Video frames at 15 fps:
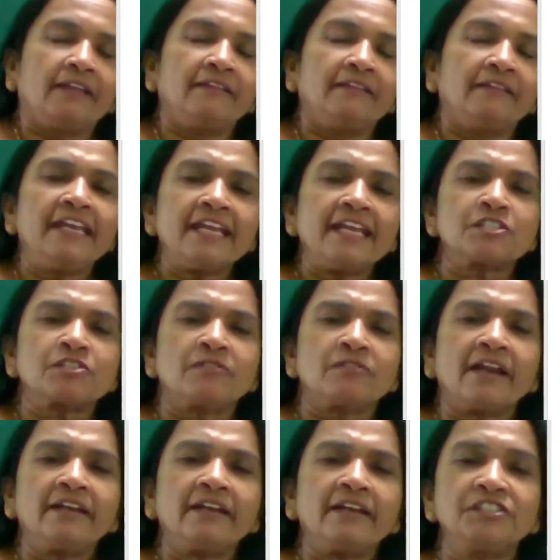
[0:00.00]
The next
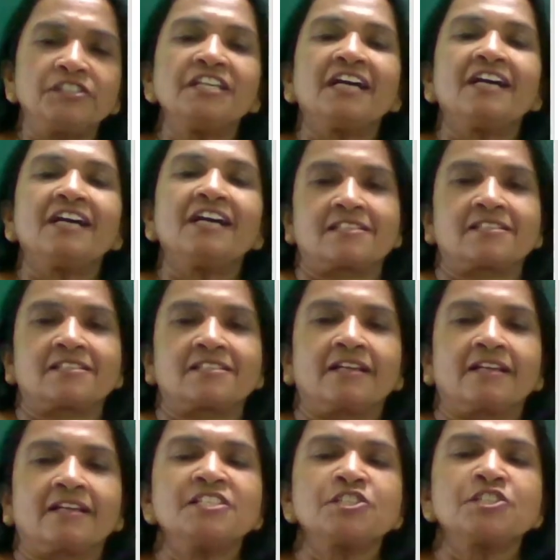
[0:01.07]
one, just.
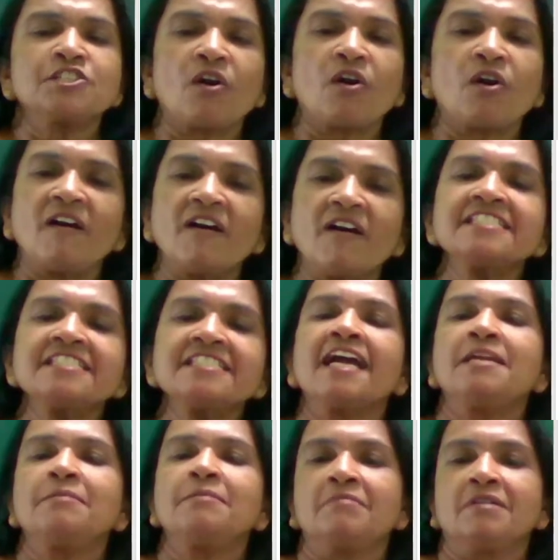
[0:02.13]
A short
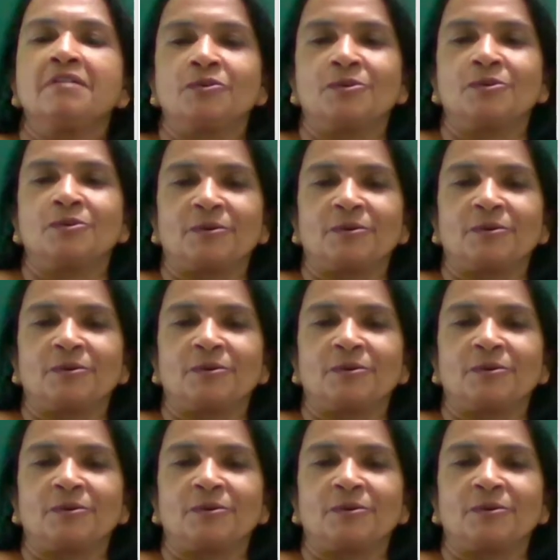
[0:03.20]
time ago.